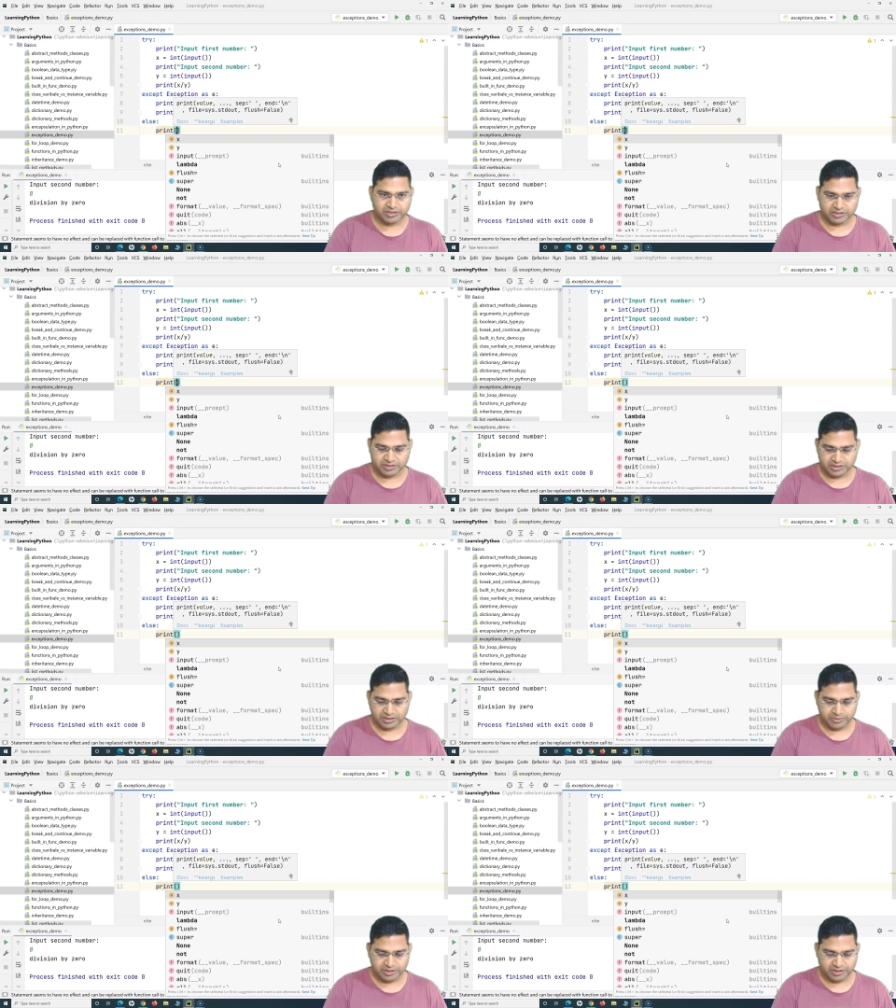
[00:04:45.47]
a
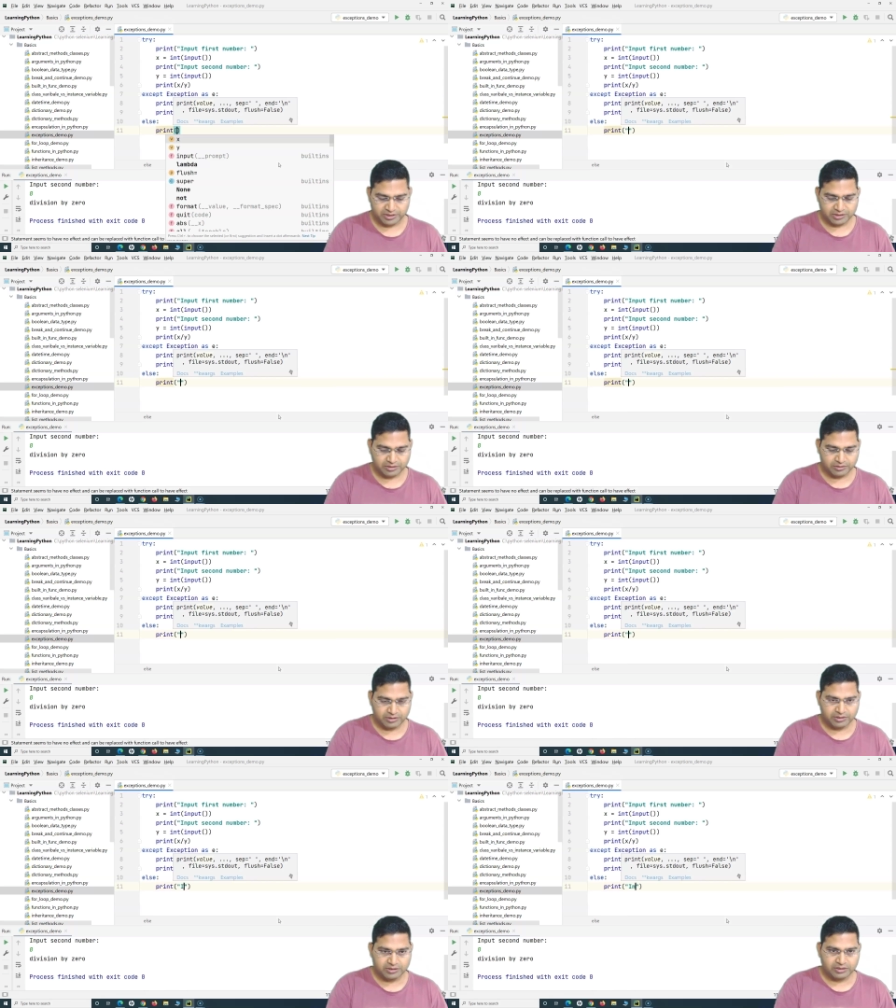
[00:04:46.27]
statement here
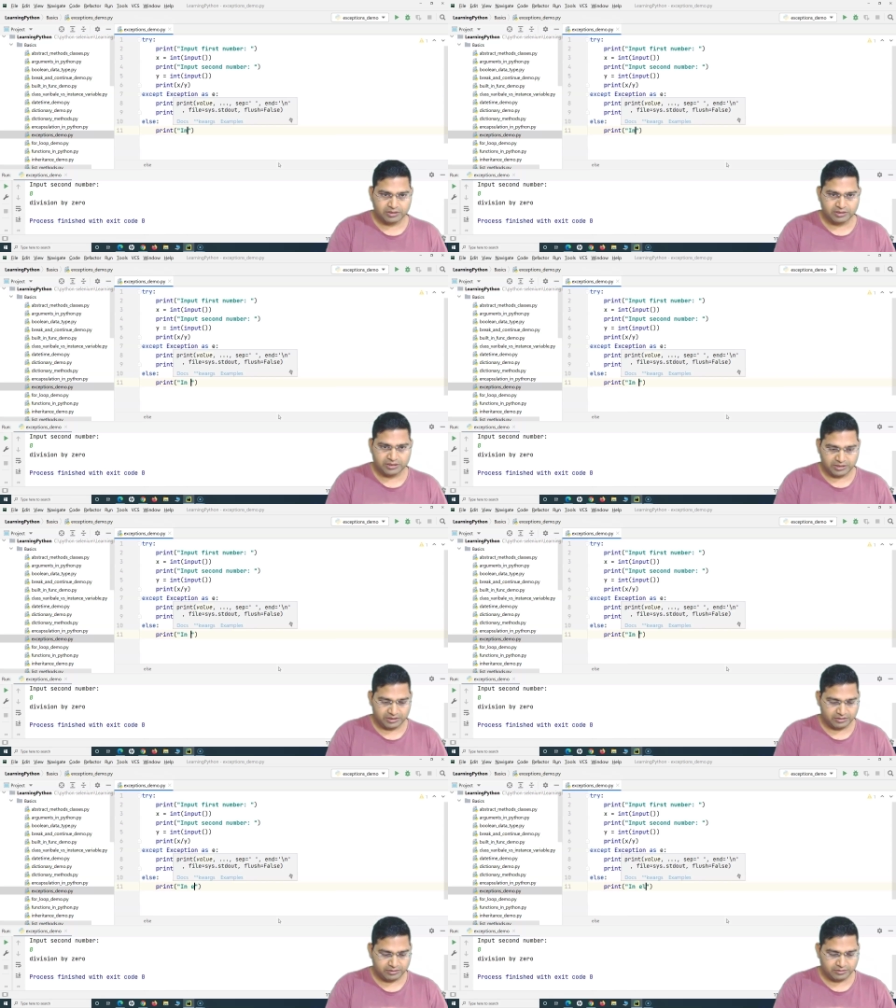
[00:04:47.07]

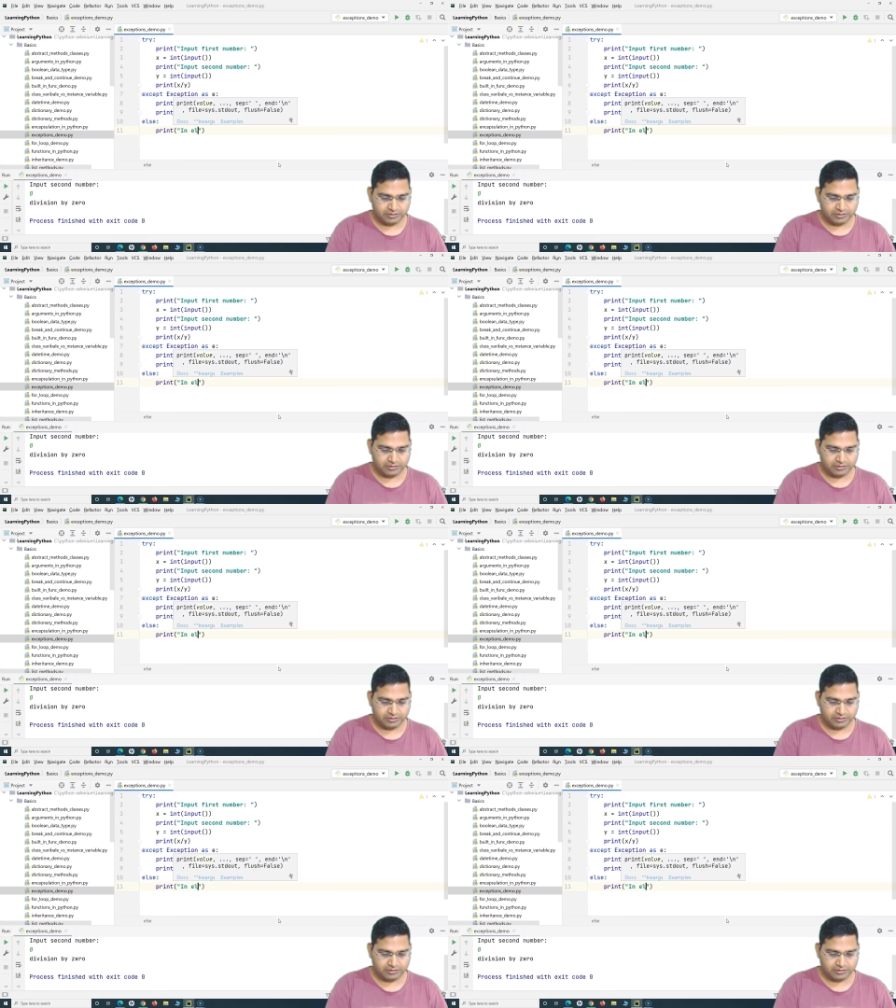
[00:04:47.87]
in